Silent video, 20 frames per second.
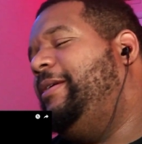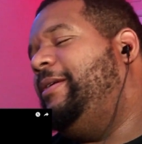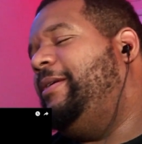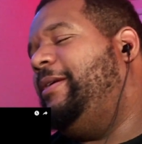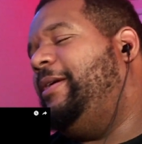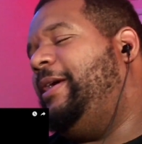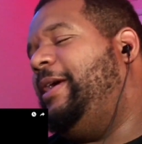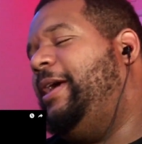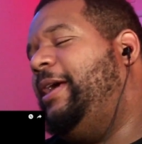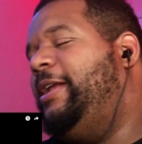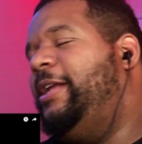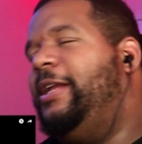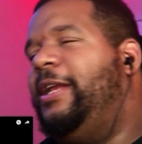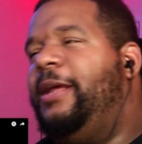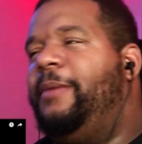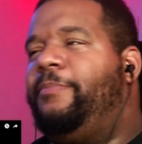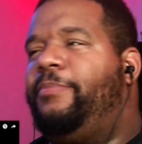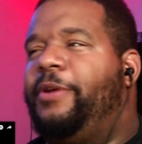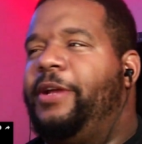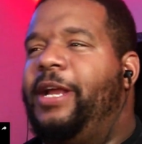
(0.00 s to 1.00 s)
and then they're
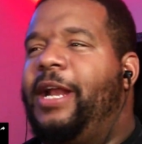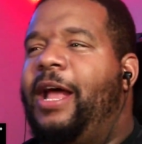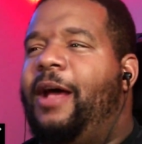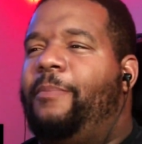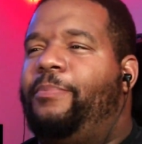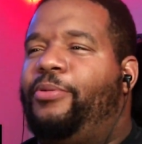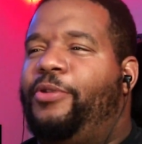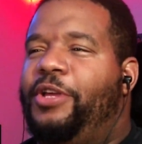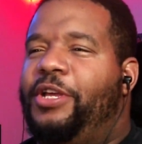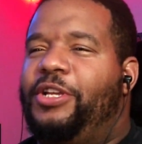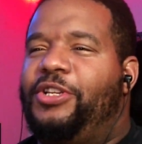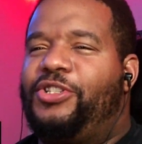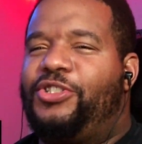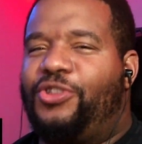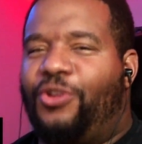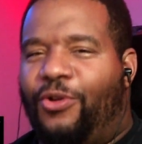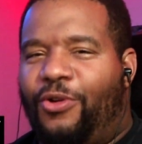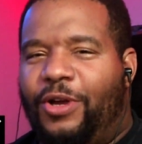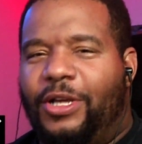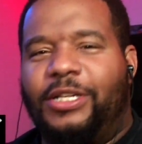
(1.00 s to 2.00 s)
bringing out
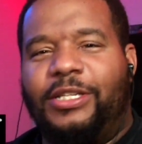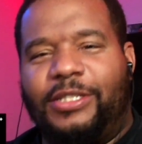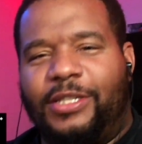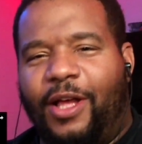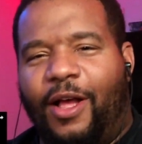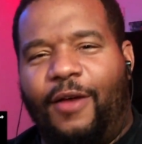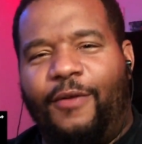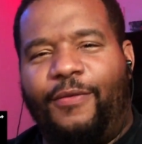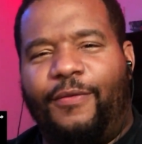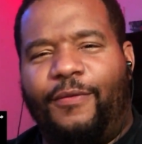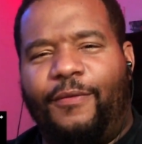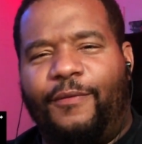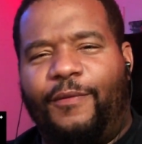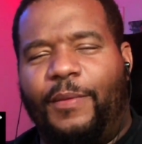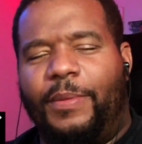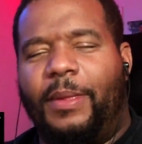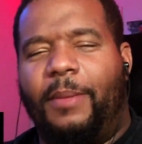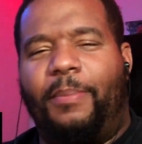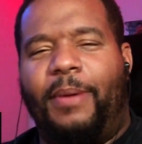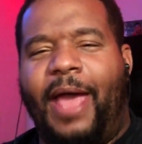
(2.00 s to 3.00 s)
prehistoric stuff
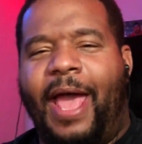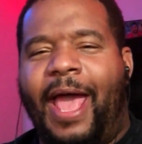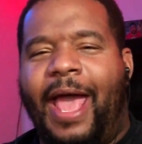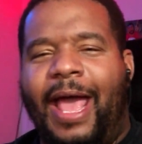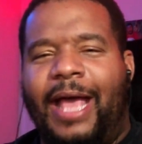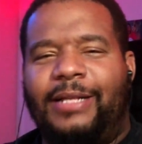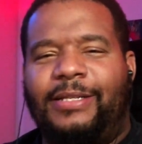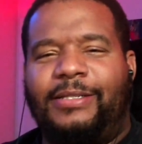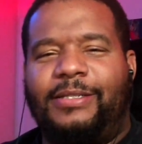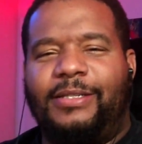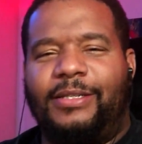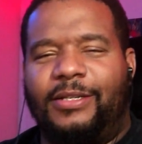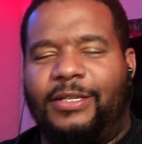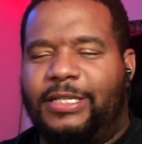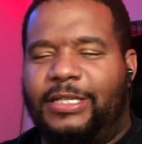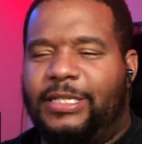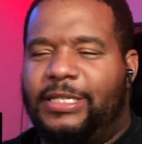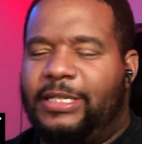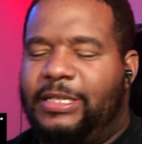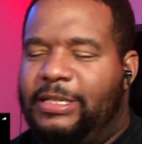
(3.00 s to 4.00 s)
from the past.
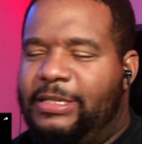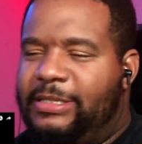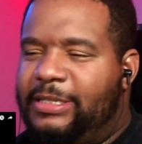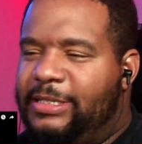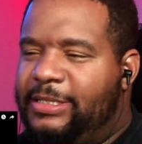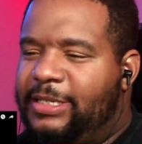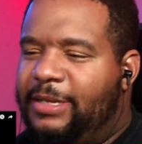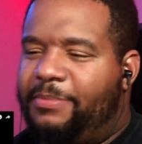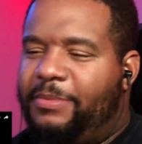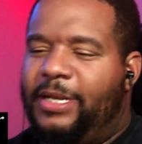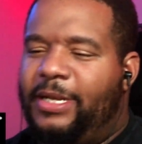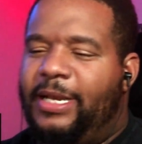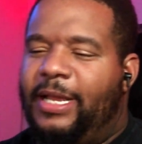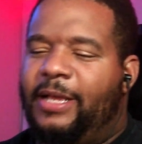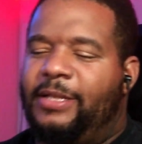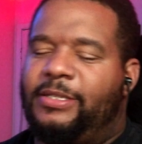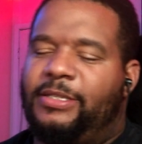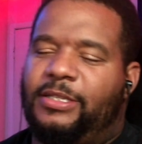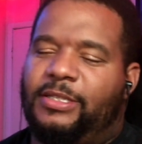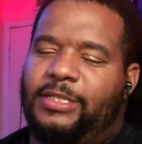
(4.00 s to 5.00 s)
Is, uh, is it something
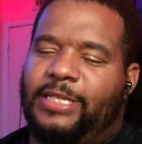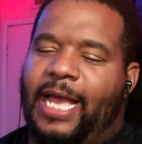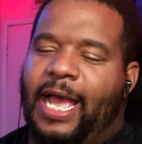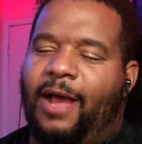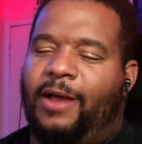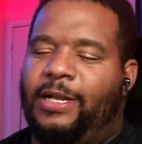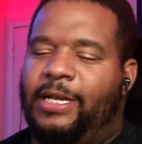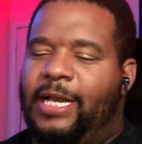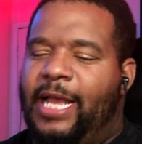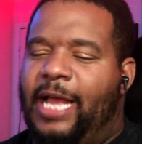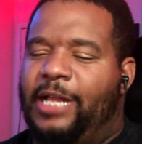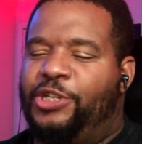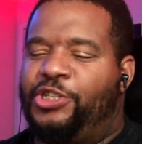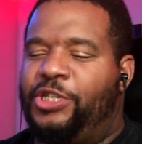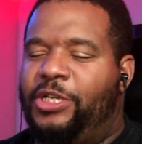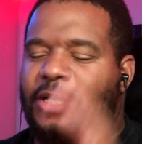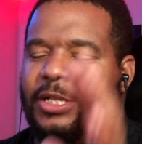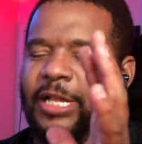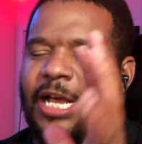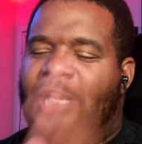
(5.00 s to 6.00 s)
that's down in that
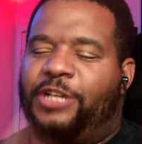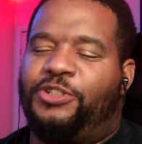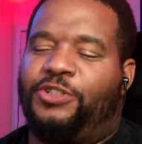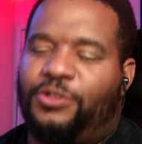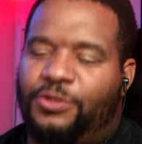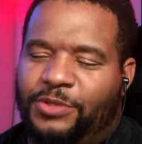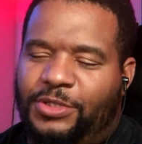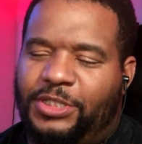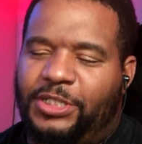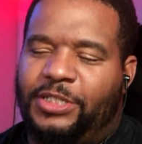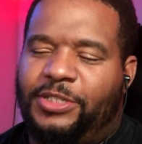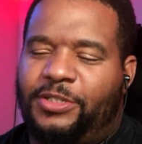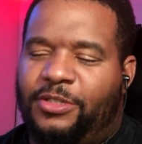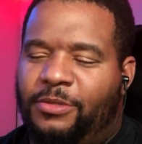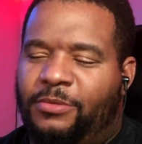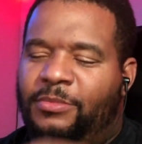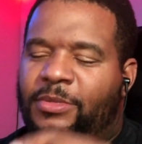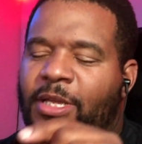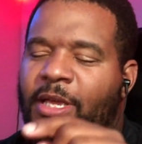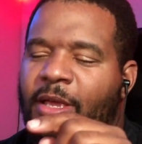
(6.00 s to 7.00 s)
geological
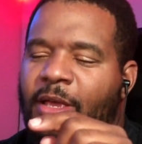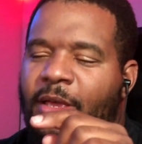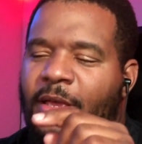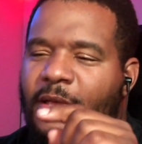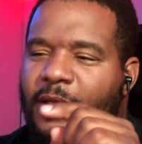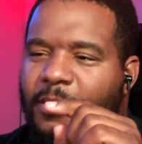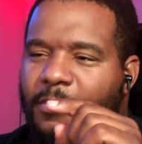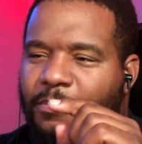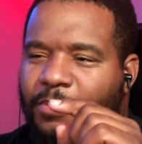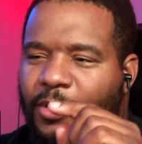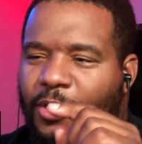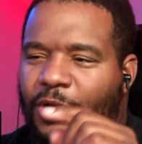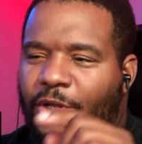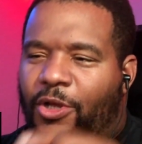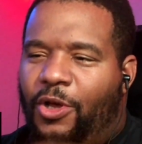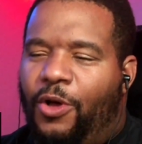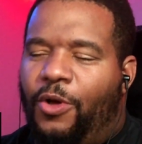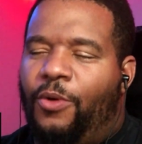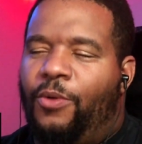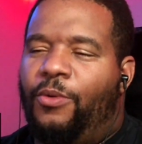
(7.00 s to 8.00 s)
system
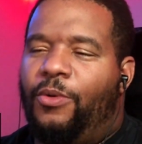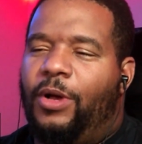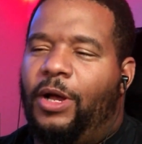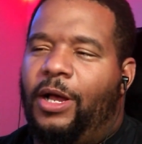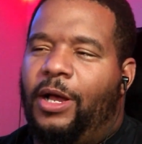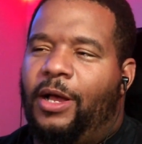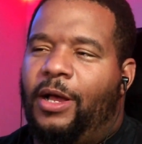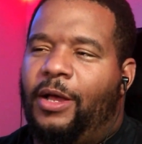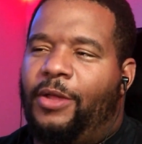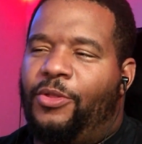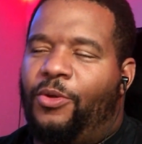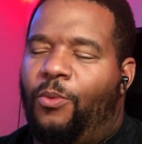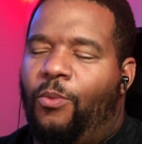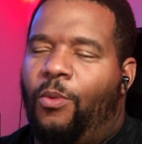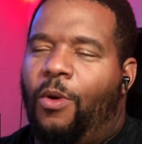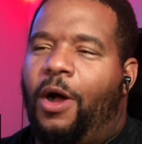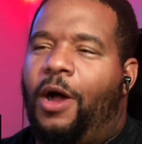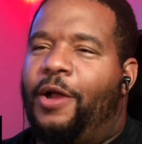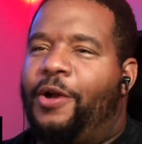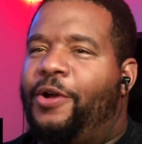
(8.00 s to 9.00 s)
below uh, the
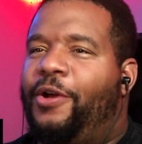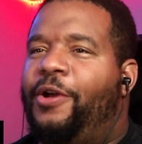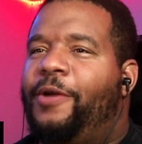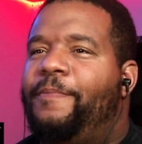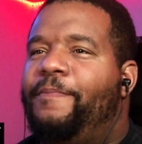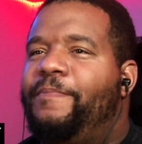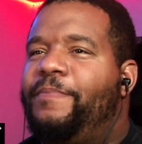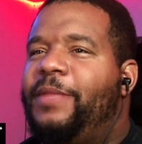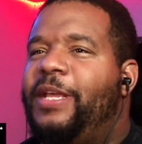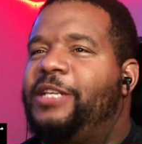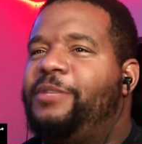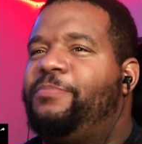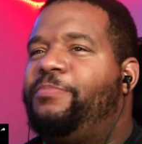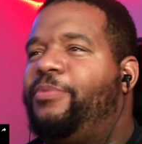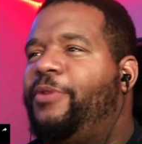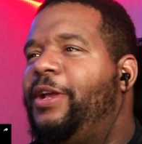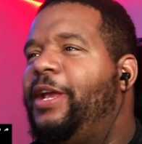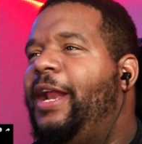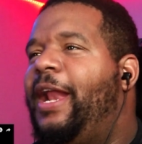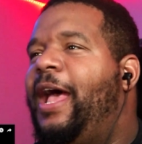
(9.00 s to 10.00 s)
water that's
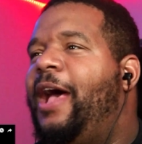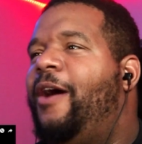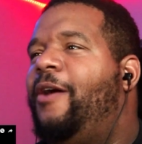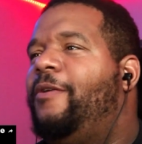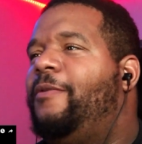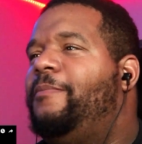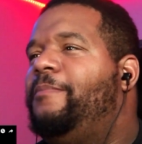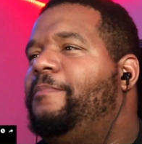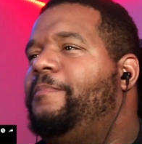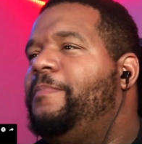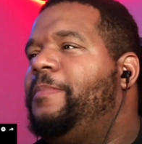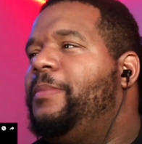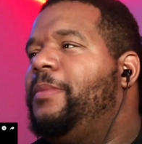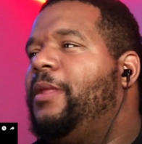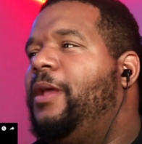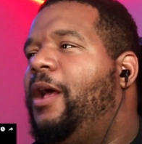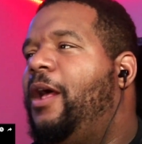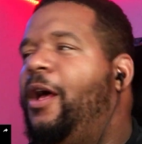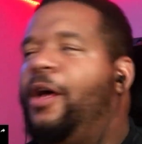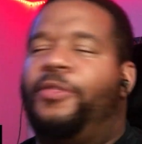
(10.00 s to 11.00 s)
bringing out
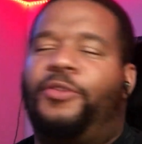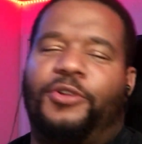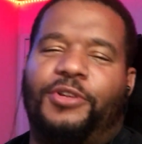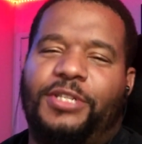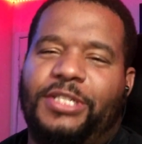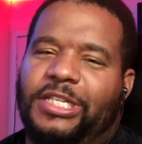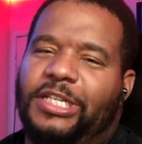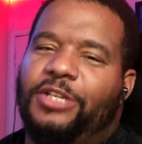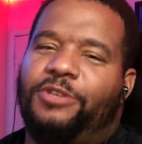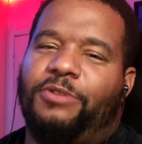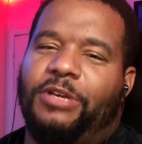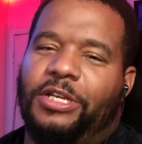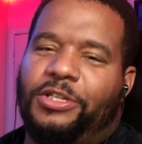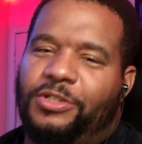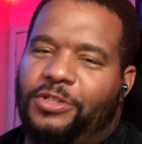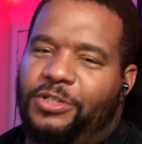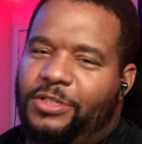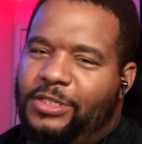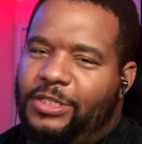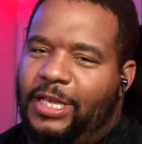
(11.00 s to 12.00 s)
other sea
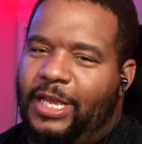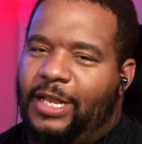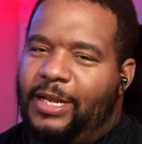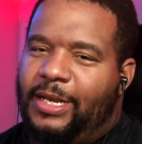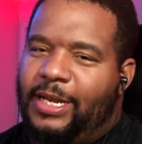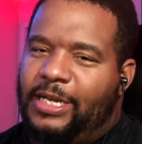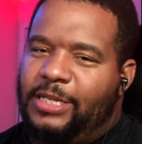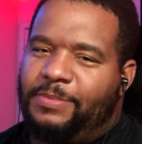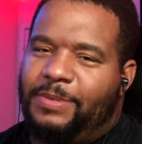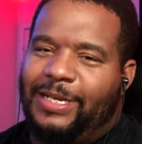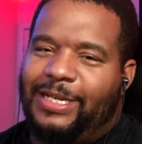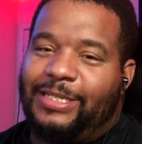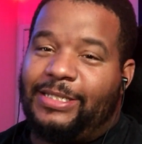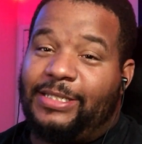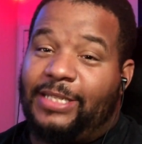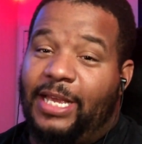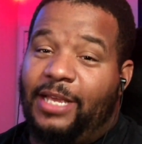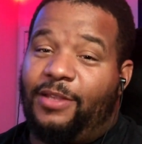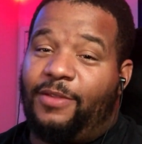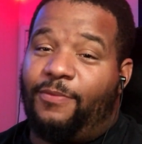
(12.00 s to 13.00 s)
creatures that, that have been
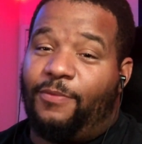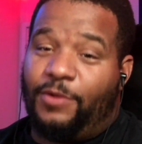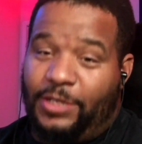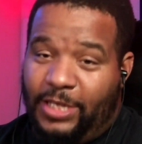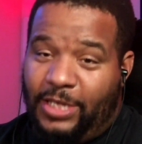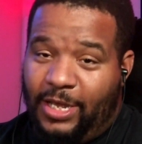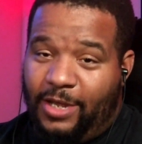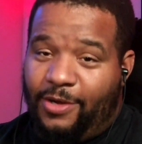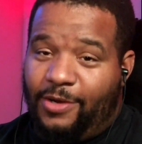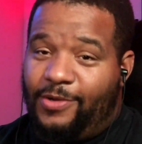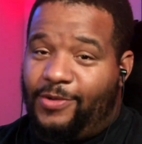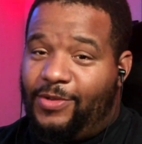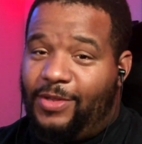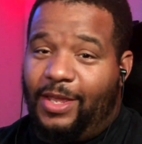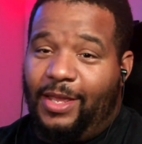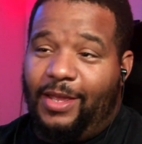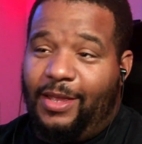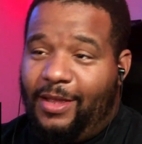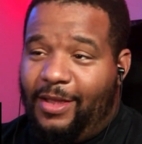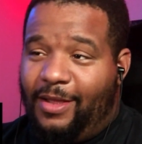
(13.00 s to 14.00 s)
extinct for years
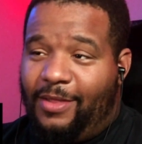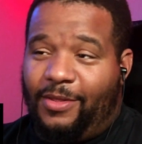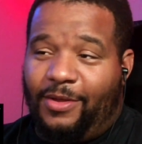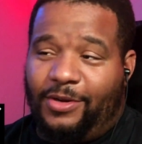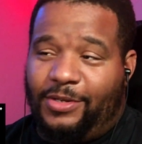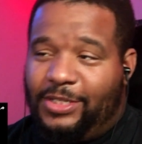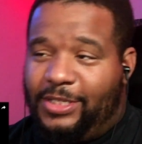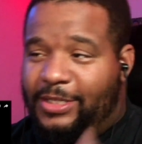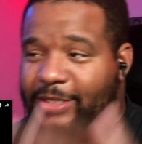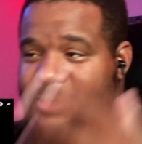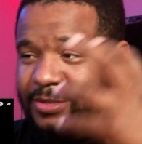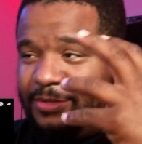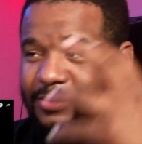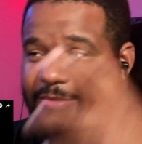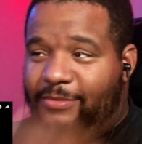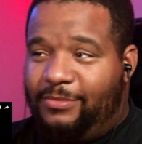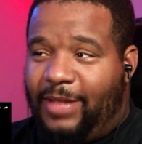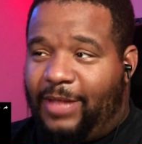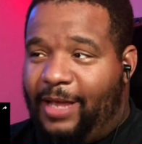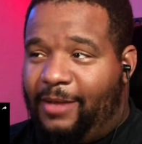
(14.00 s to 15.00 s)
and they're just
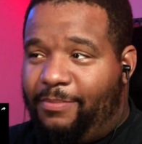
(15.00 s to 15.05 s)
like